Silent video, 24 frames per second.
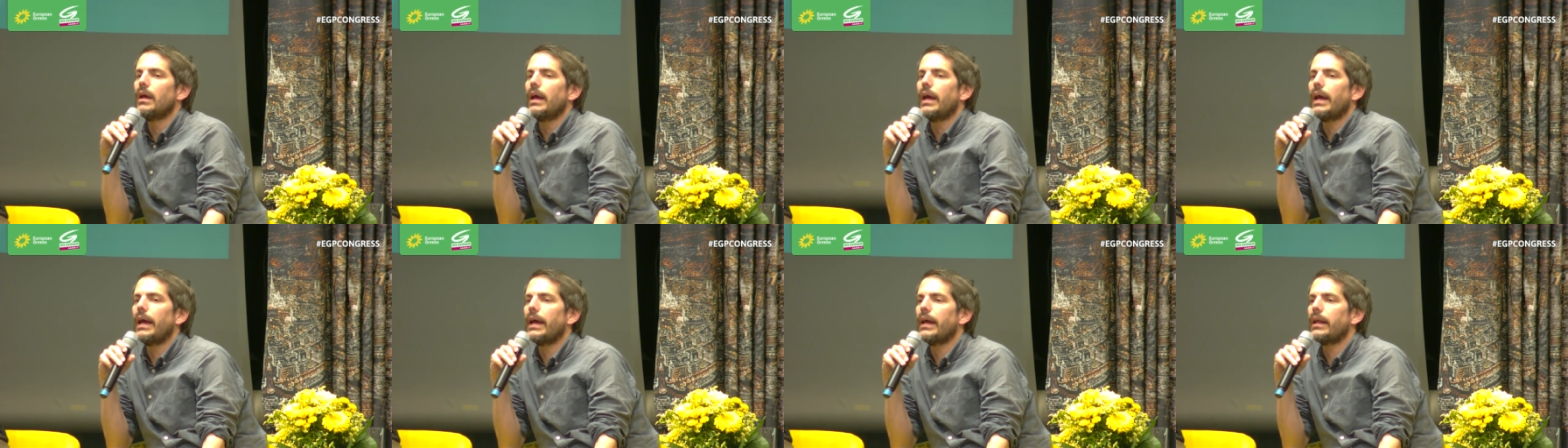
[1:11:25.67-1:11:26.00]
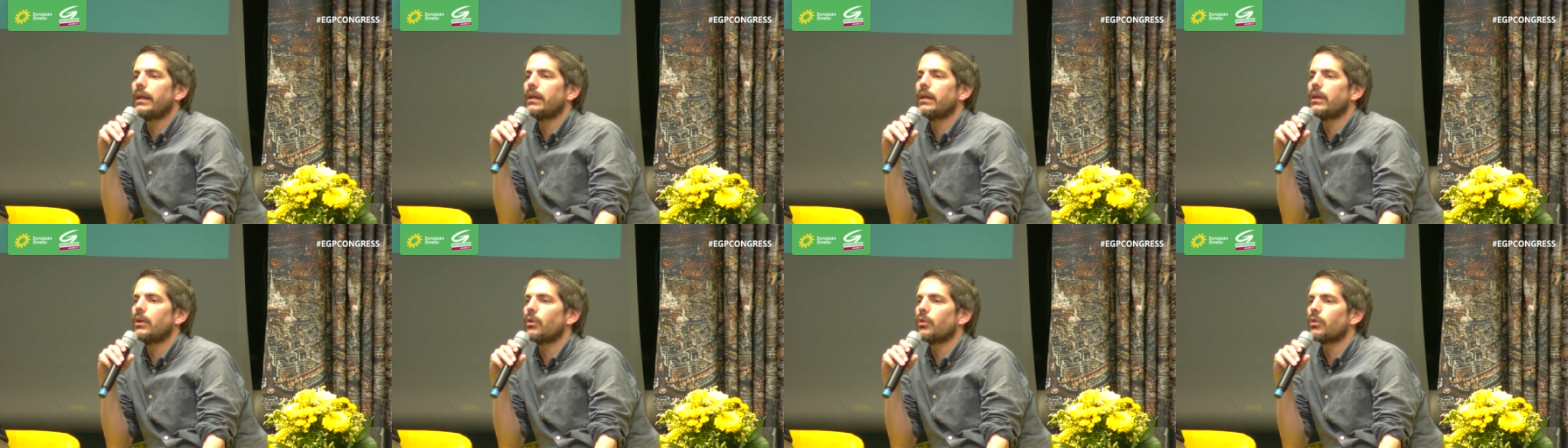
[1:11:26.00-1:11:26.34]
And
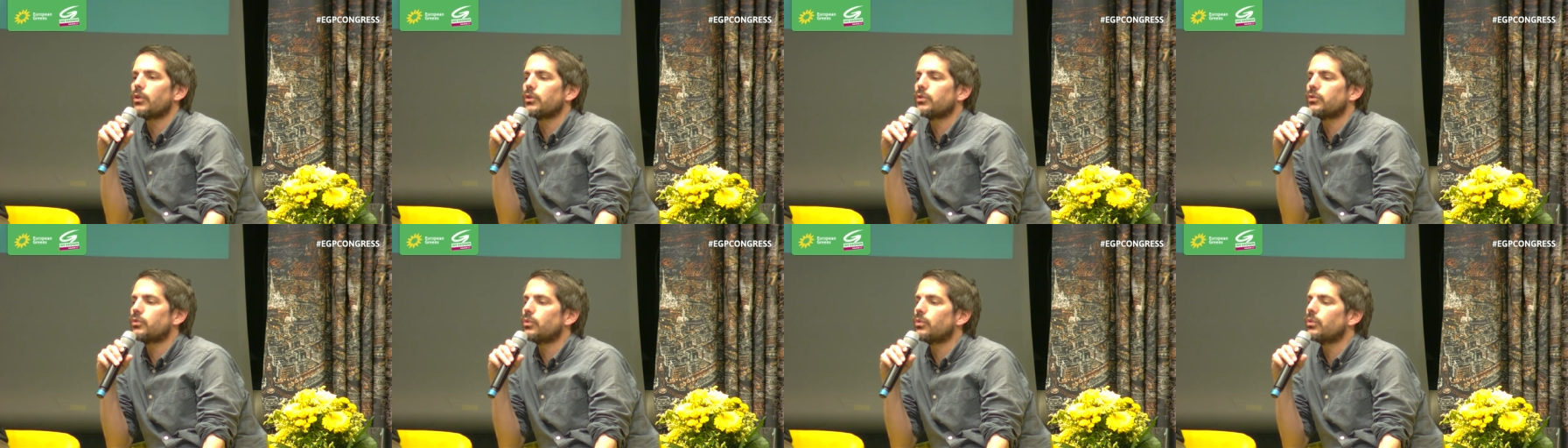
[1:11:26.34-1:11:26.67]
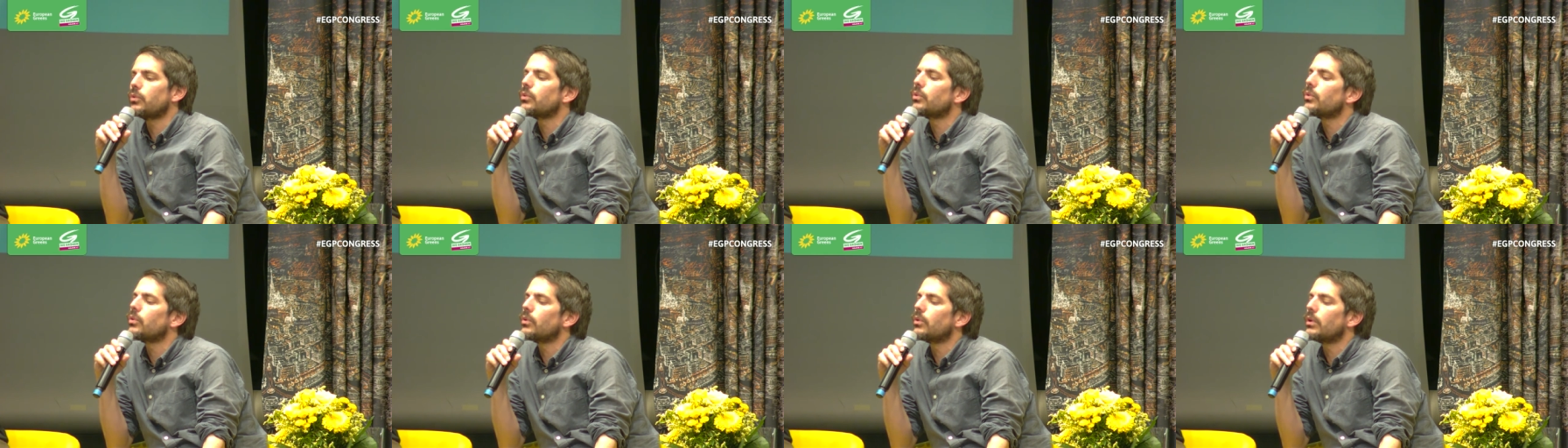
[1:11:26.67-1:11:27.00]
in order
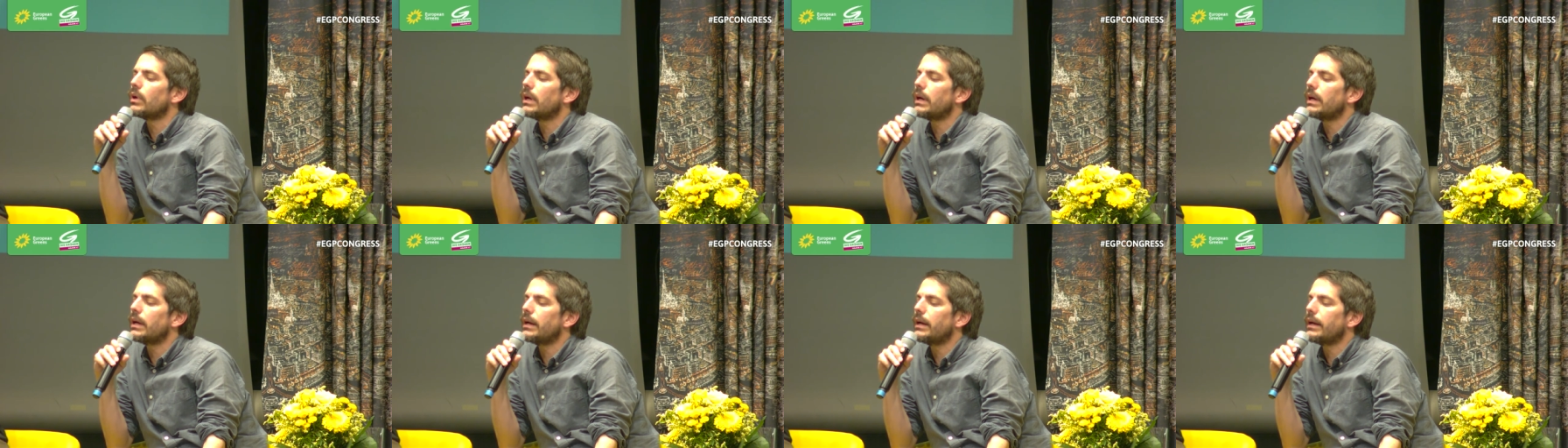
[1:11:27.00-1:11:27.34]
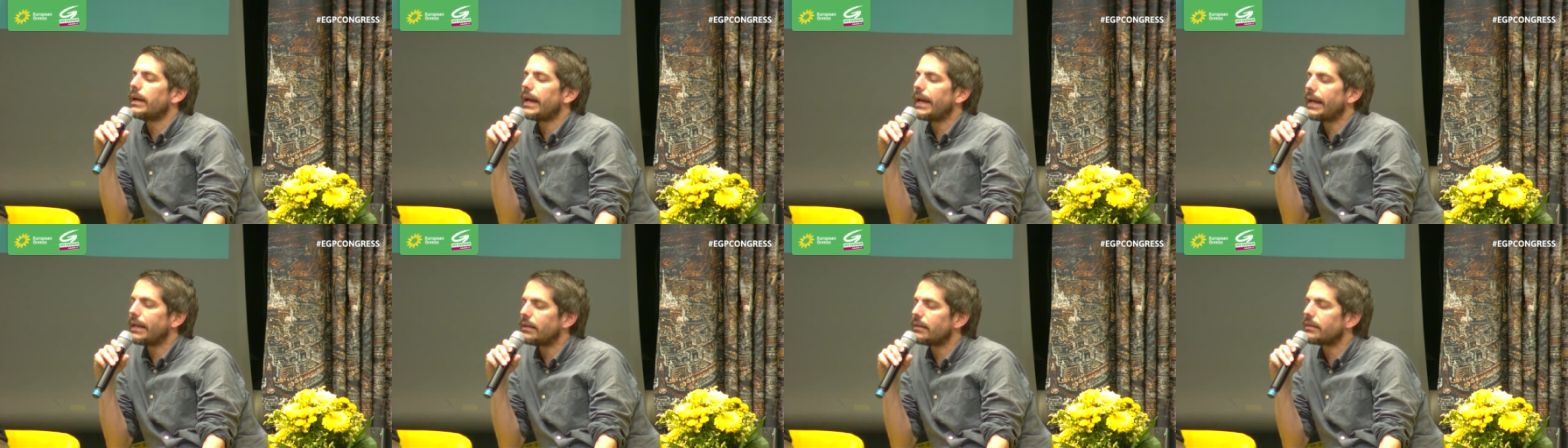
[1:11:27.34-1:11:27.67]
to
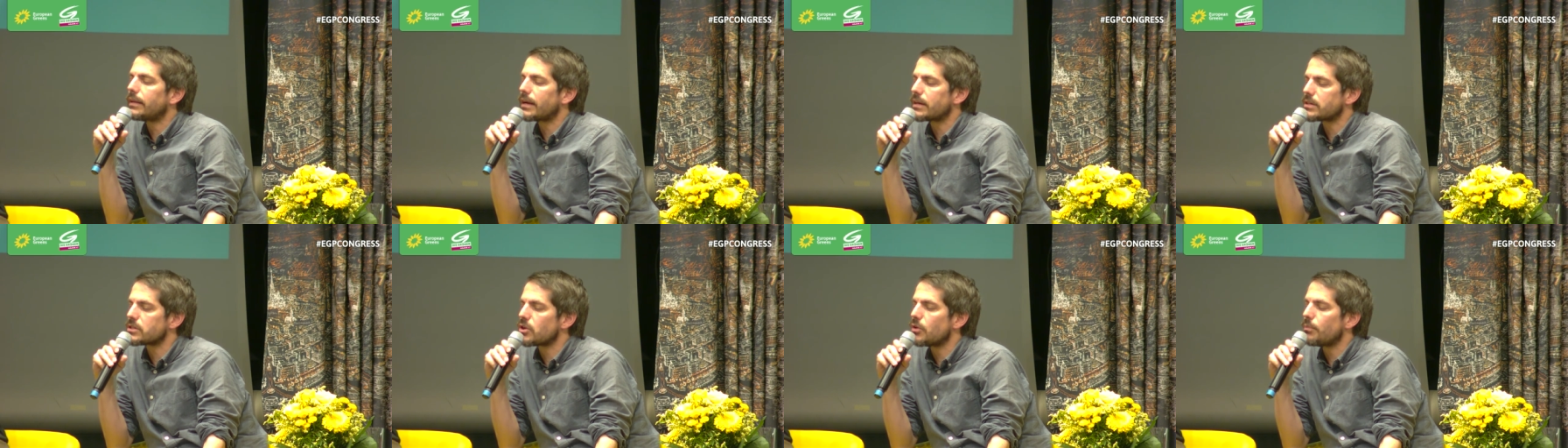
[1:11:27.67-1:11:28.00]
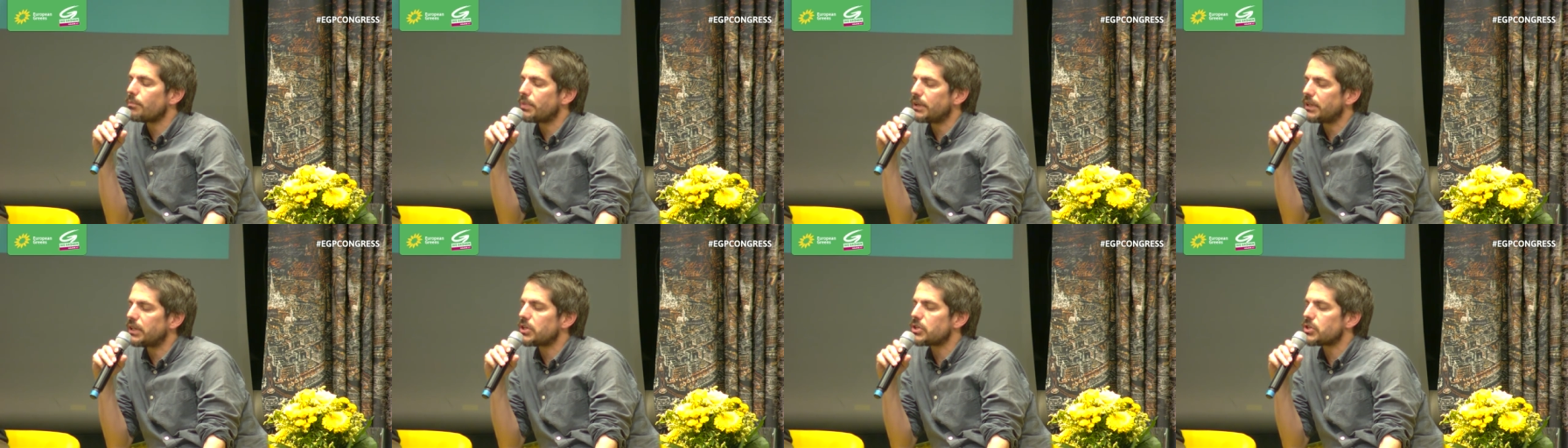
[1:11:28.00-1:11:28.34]
end tax
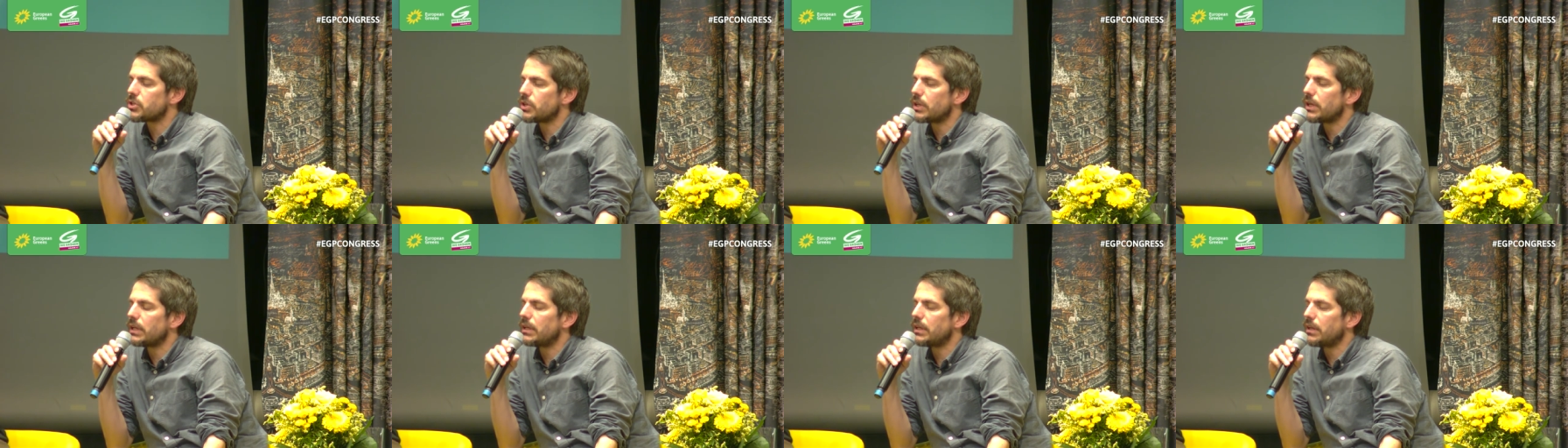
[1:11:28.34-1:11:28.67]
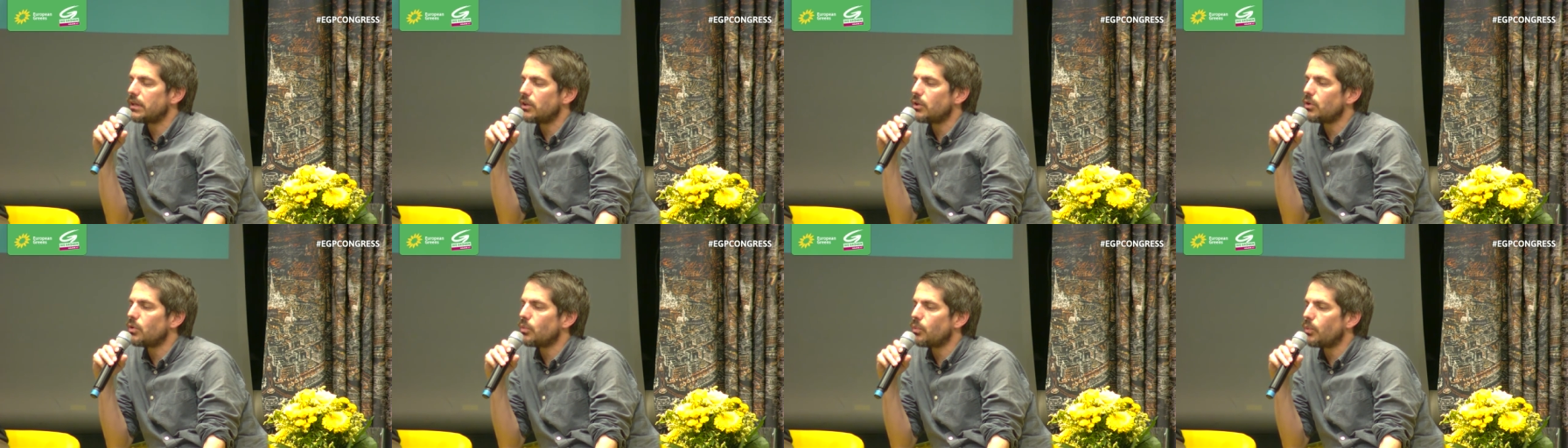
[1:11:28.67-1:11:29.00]
competition in the
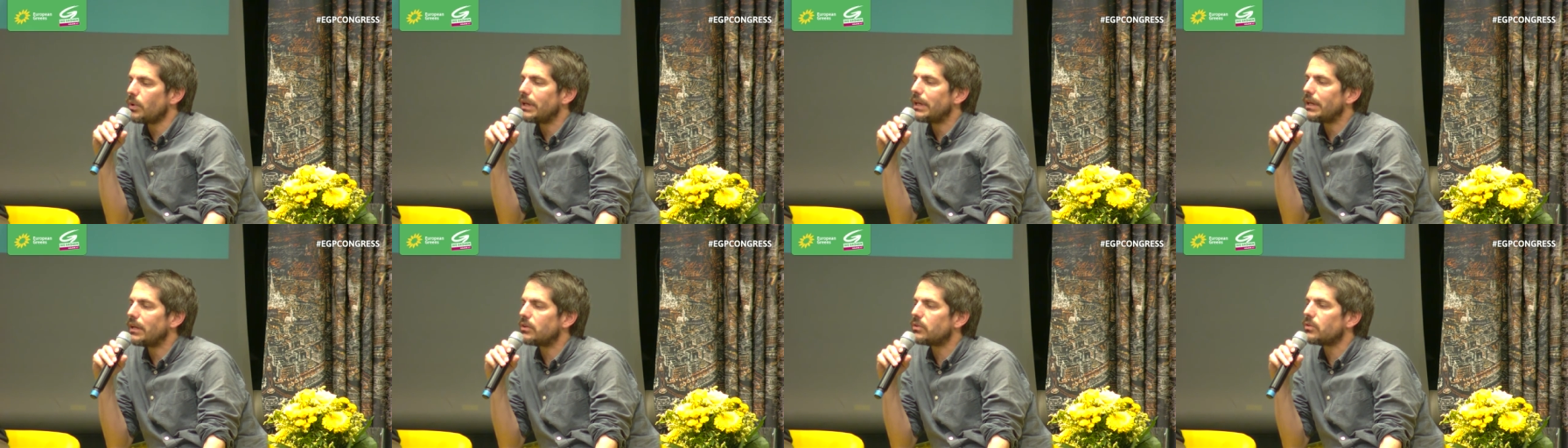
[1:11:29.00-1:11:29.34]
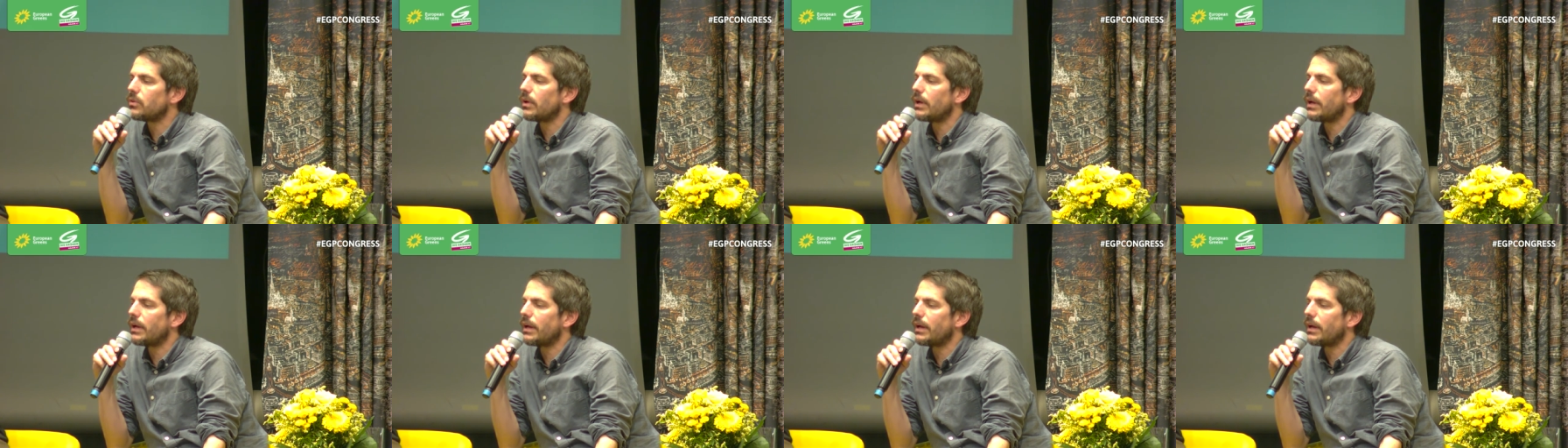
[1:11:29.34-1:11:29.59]
EU, we need to